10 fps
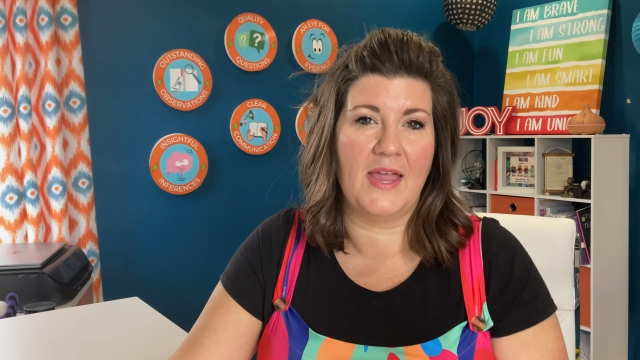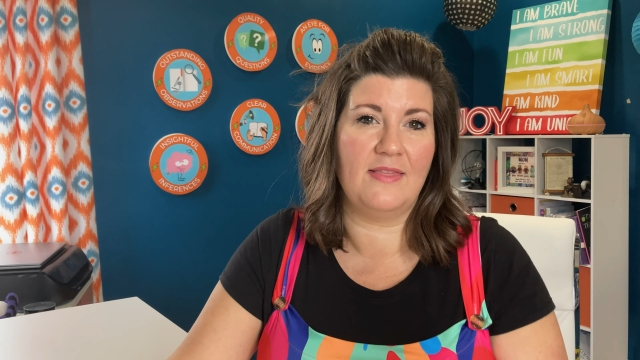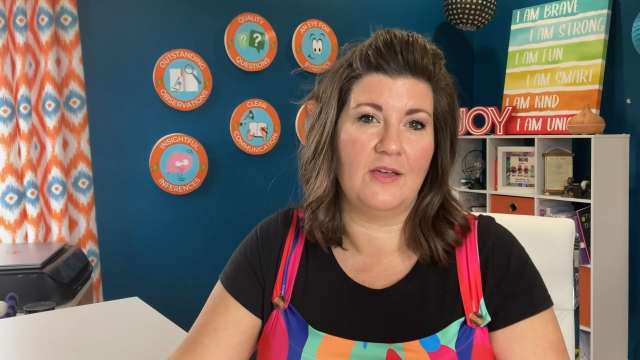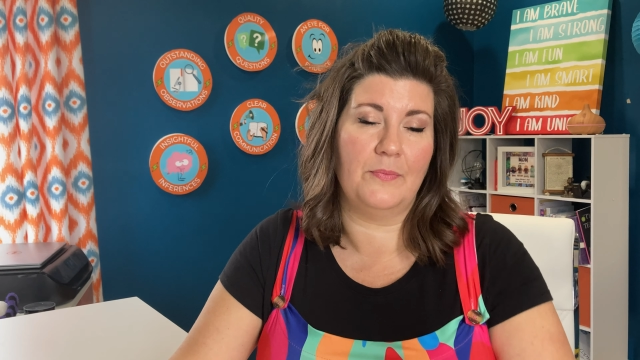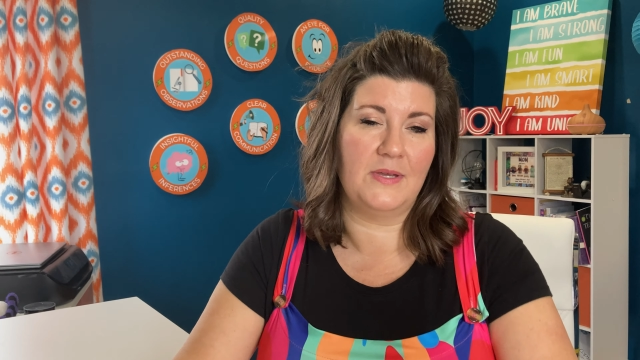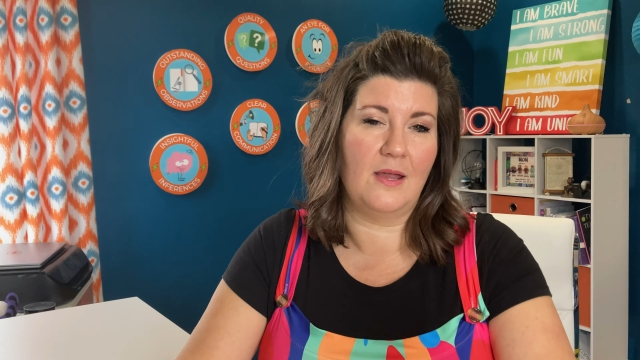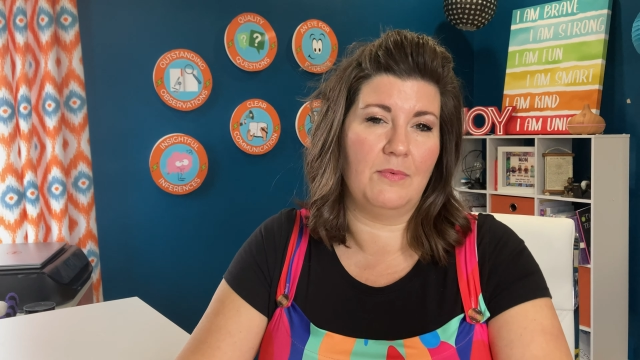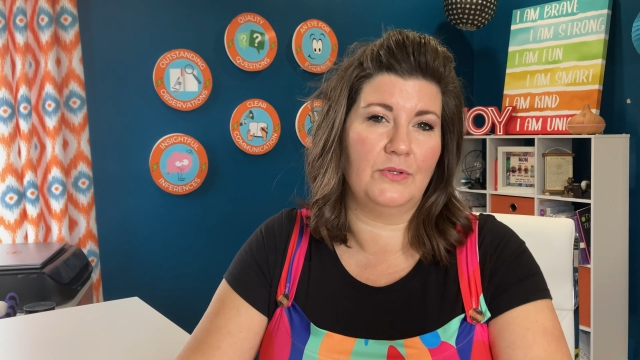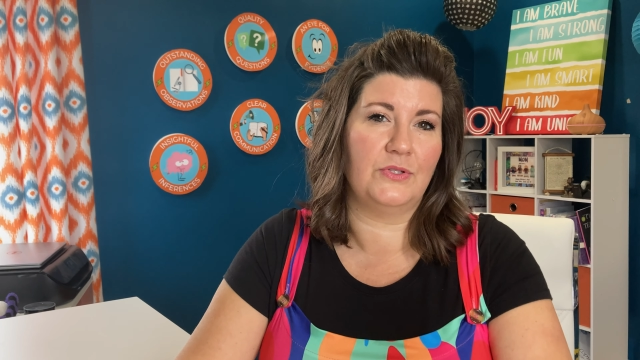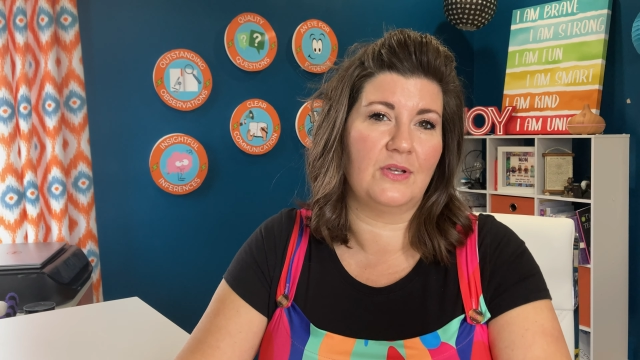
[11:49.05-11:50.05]
and they'll be
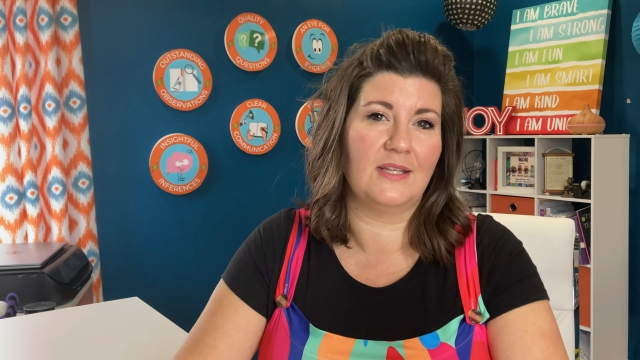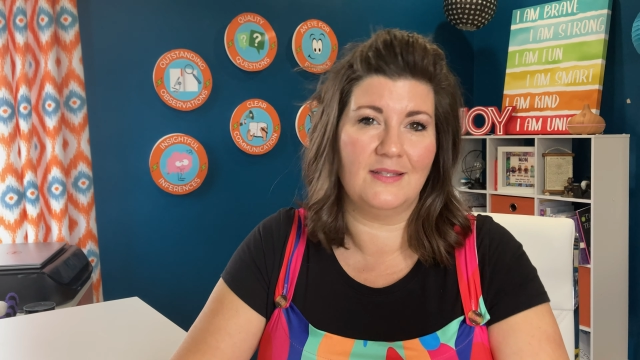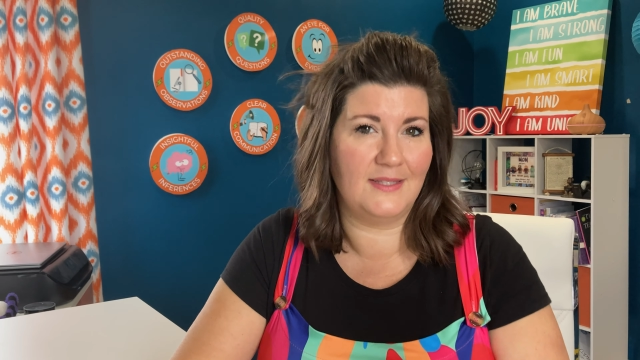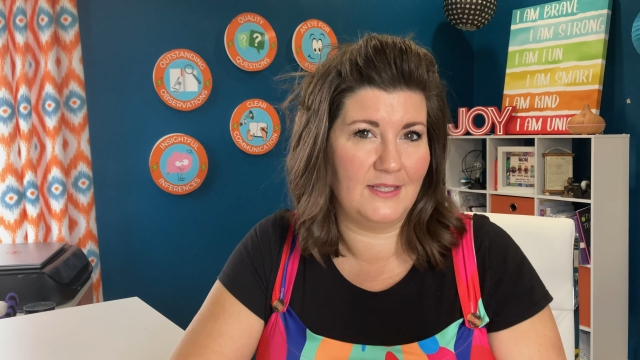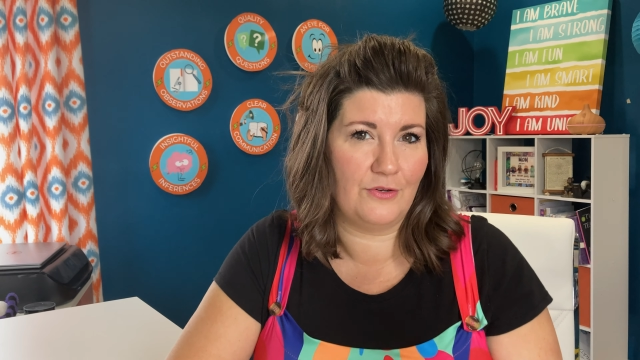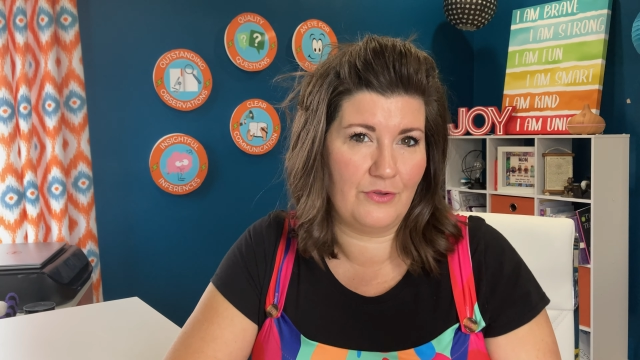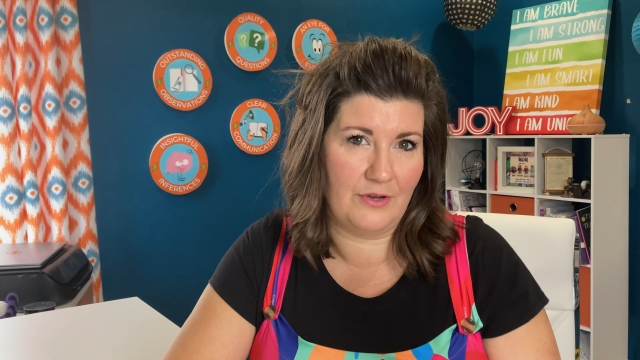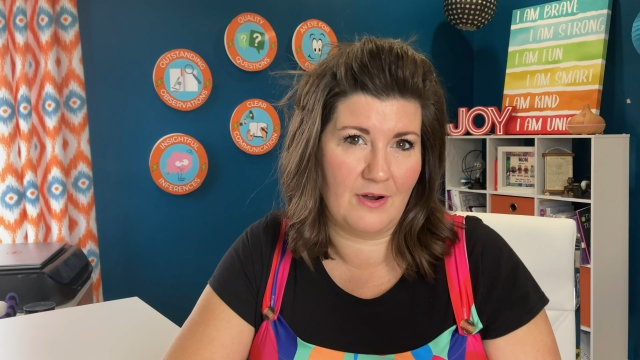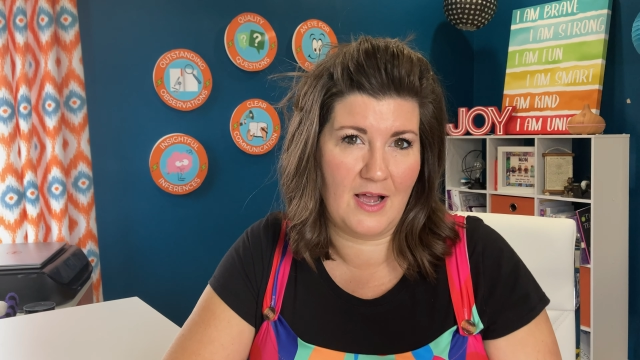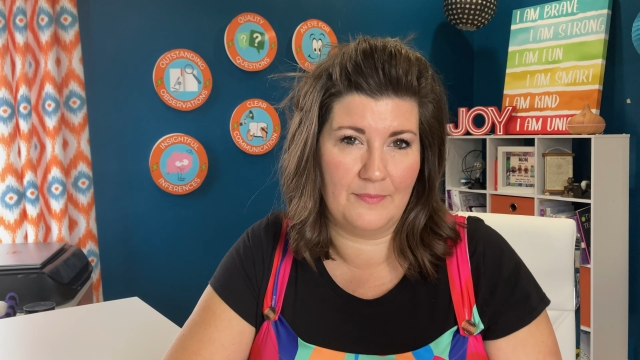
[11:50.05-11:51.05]
able to consider
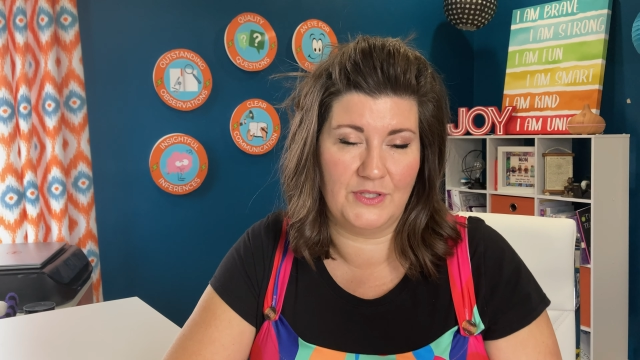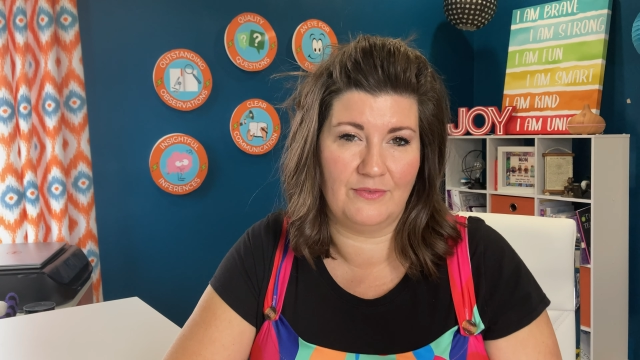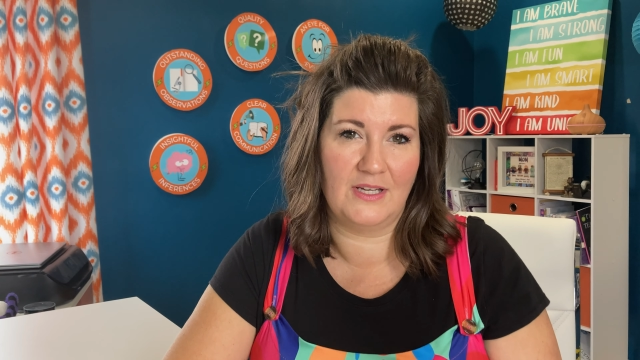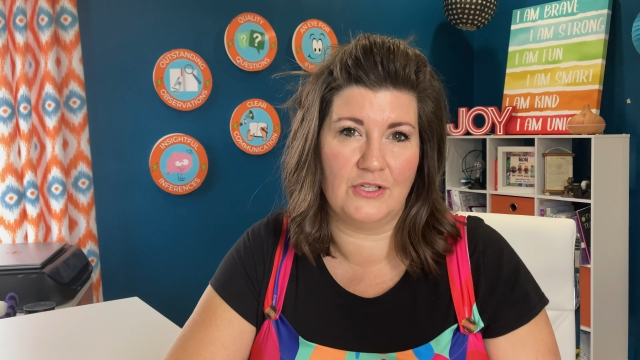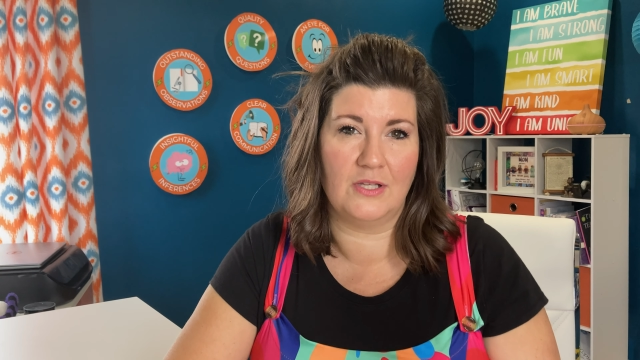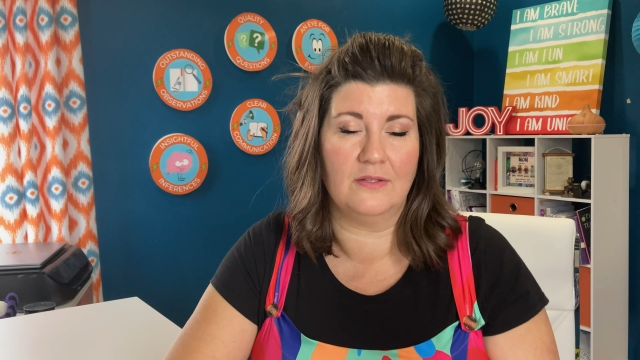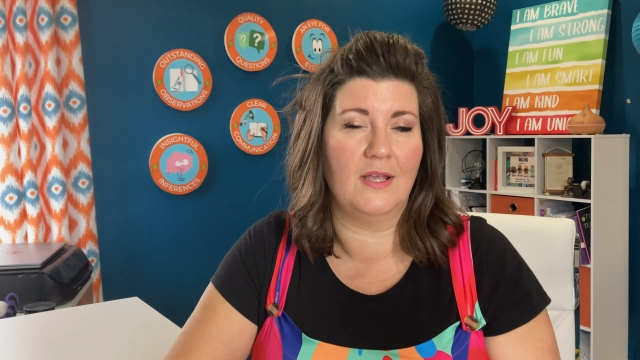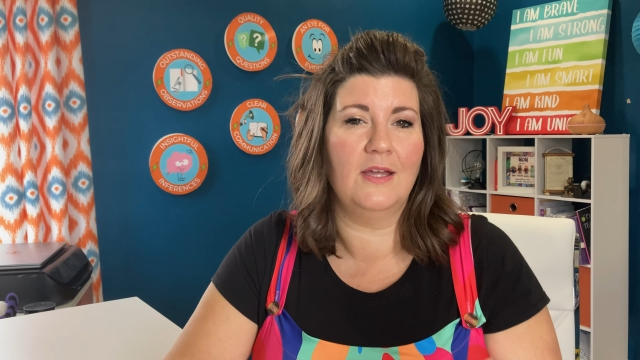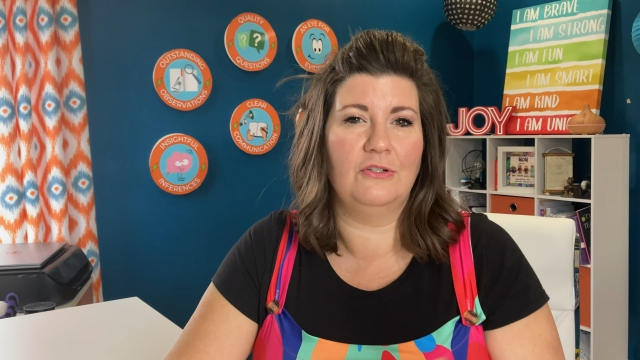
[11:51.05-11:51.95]
their observations